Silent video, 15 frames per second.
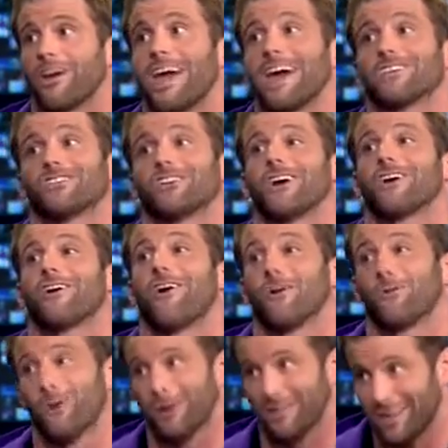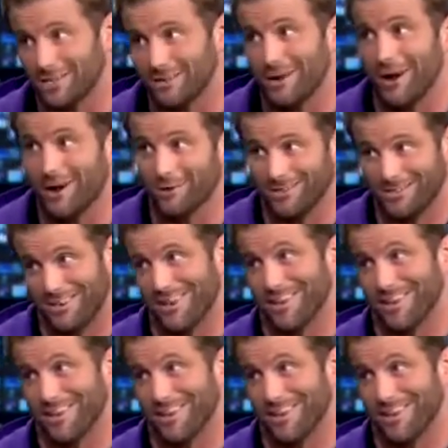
Hashtag hard work, that's what I always say.